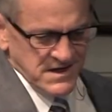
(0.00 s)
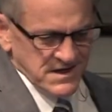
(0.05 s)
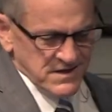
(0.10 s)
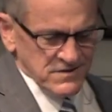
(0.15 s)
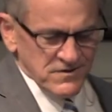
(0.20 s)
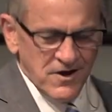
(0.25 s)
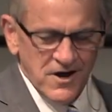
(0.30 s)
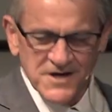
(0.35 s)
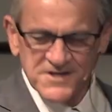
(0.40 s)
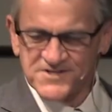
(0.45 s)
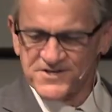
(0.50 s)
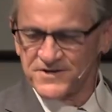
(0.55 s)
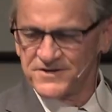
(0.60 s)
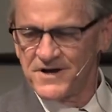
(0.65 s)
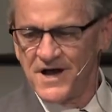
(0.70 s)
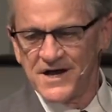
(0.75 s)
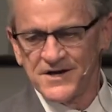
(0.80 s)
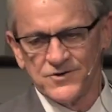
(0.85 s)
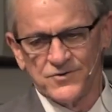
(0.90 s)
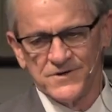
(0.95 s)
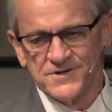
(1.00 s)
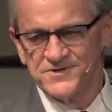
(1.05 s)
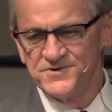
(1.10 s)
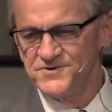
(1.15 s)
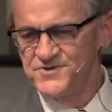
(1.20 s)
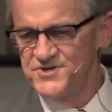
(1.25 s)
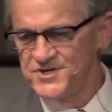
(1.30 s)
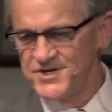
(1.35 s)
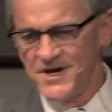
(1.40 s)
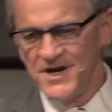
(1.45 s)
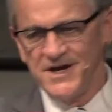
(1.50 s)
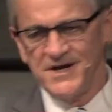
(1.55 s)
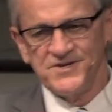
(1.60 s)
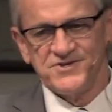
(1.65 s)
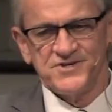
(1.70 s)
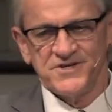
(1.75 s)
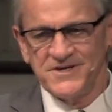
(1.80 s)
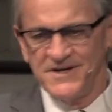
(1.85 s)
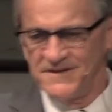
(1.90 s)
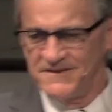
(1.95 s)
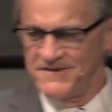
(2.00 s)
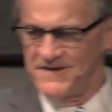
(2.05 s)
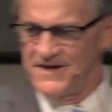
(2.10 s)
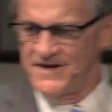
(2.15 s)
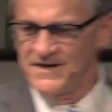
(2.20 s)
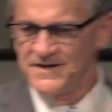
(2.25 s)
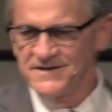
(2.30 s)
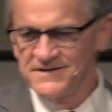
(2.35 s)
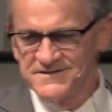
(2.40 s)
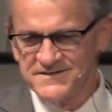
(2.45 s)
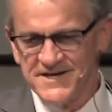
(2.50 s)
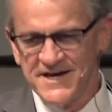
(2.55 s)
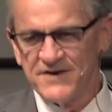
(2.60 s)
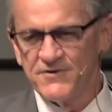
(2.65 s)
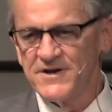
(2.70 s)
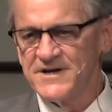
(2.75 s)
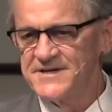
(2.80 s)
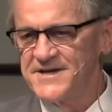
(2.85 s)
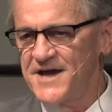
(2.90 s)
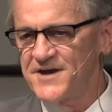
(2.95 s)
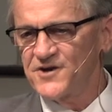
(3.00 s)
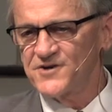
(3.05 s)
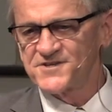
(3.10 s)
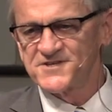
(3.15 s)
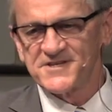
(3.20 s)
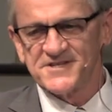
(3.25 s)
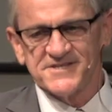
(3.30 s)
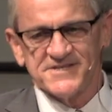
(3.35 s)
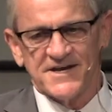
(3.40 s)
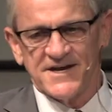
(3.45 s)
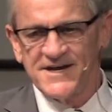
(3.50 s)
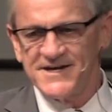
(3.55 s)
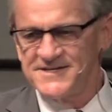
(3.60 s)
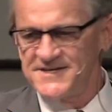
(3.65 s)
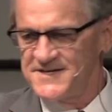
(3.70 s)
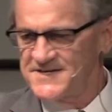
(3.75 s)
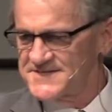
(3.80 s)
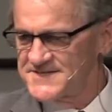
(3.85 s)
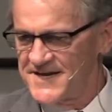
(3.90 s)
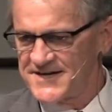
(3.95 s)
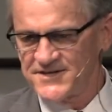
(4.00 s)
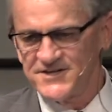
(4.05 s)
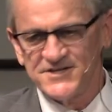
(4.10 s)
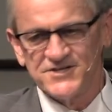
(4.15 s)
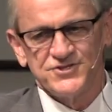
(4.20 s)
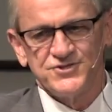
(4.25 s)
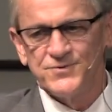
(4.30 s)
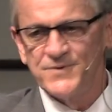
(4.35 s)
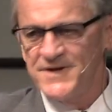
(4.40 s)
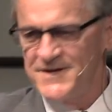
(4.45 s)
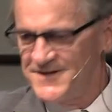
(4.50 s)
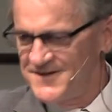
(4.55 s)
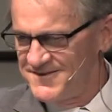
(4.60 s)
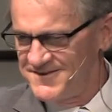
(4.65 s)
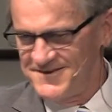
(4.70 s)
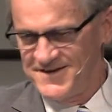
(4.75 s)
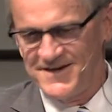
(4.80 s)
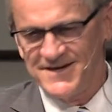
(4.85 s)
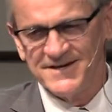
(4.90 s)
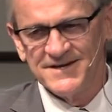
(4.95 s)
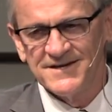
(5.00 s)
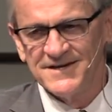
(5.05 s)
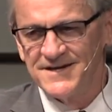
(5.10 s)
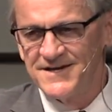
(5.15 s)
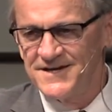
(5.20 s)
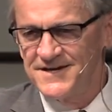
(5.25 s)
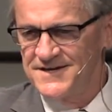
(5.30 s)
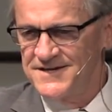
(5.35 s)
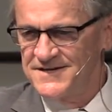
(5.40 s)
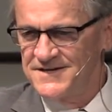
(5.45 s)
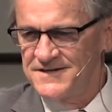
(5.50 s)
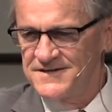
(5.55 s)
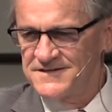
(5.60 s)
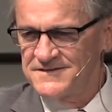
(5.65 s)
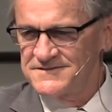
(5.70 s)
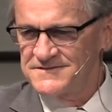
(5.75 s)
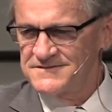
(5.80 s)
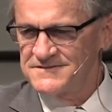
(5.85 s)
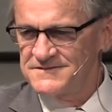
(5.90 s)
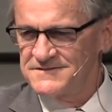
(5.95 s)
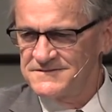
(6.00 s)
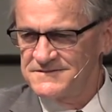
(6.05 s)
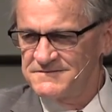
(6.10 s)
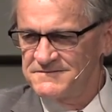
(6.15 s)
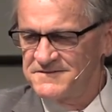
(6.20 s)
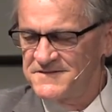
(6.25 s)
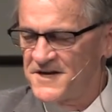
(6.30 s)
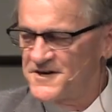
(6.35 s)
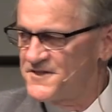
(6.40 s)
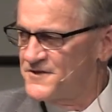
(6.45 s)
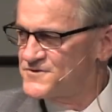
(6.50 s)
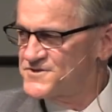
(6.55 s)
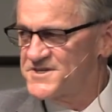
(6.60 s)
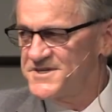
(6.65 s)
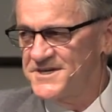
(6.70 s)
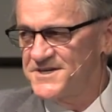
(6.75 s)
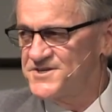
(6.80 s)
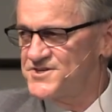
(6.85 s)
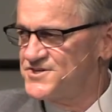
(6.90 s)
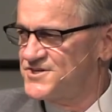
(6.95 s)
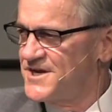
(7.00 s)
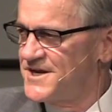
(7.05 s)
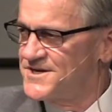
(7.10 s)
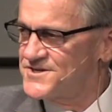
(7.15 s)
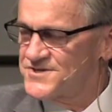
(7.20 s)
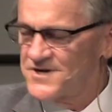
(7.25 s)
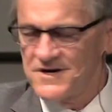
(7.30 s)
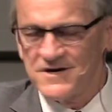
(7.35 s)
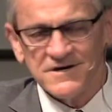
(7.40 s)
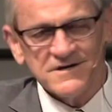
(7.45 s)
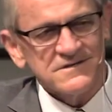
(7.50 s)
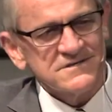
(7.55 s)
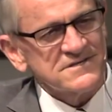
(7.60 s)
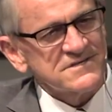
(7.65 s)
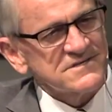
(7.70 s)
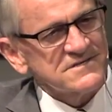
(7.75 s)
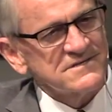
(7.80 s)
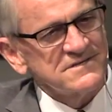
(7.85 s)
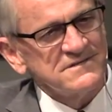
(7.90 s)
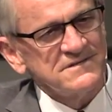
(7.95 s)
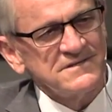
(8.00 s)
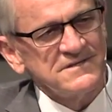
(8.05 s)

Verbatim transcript: Laws are not going to change anything. Tearing down our society is not going to do anything. None of those things change hearts.